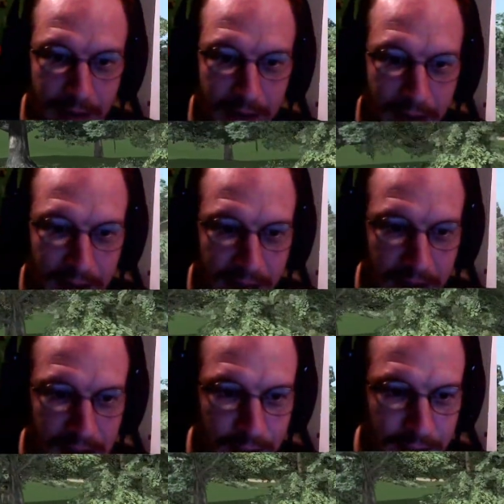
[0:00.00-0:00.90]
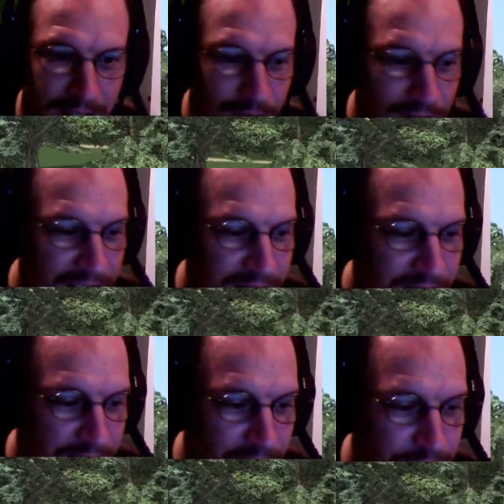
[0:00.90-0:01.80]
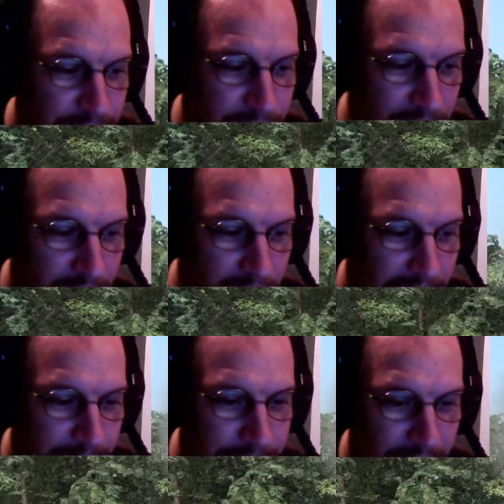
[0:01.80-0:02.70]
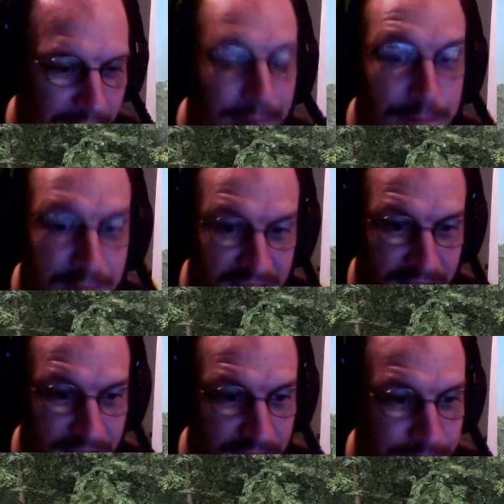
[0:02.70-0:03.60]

And yes, so we're now leaving Embsay.